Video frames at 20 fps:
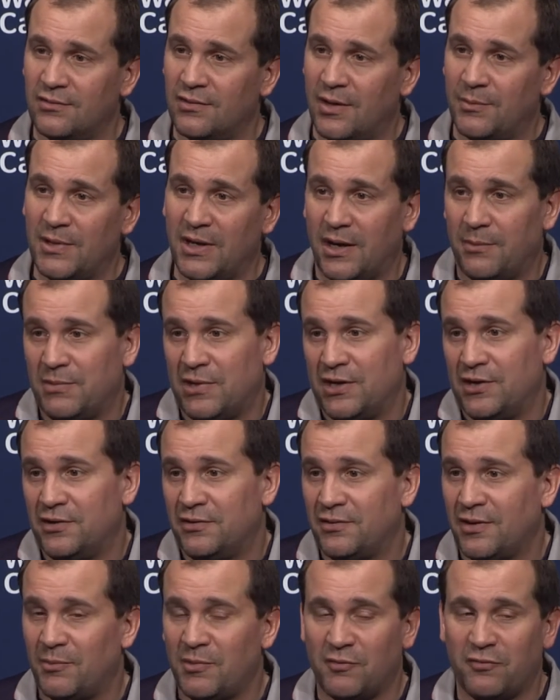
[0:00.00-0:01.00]
I mean, I'm here.
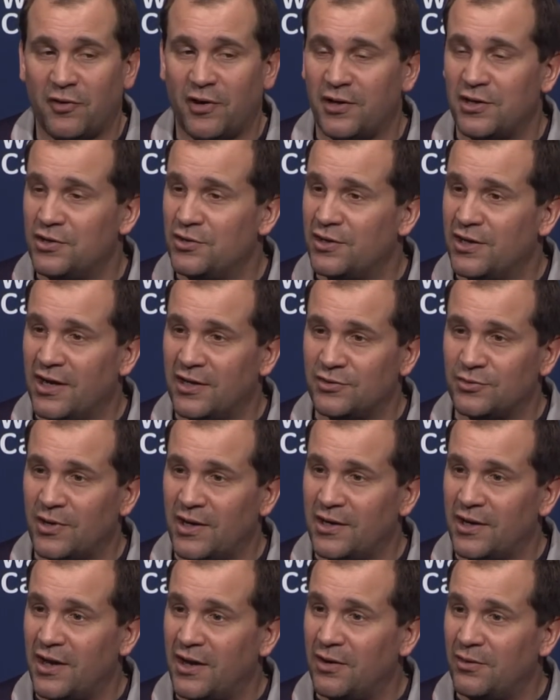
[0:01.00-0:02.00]
I'm in front of you guys
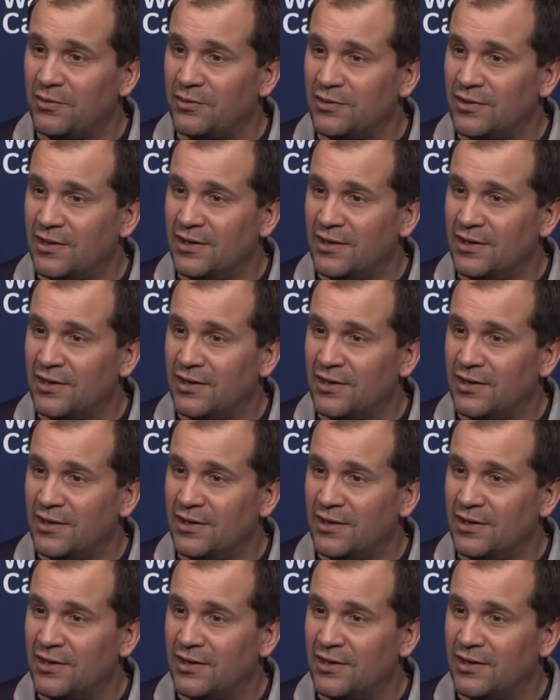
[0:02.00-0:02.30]
right now.